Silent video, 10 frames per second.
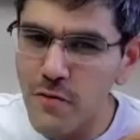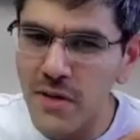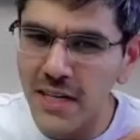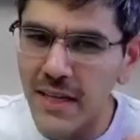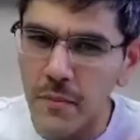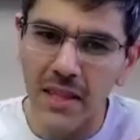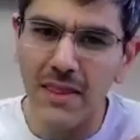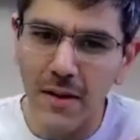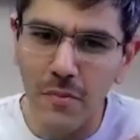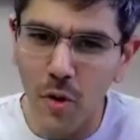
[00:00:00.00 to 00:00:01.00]
do you meet them
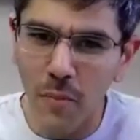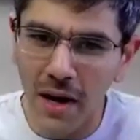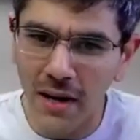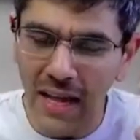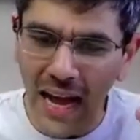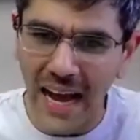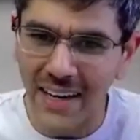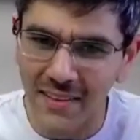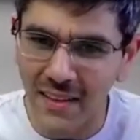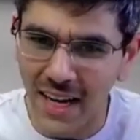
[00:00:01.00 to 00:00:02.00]
in the moment
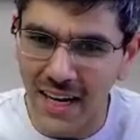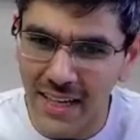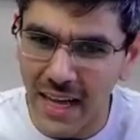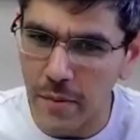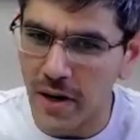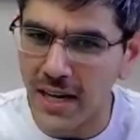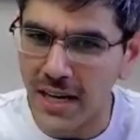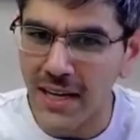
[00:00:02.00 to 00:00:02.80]
at the right time, right?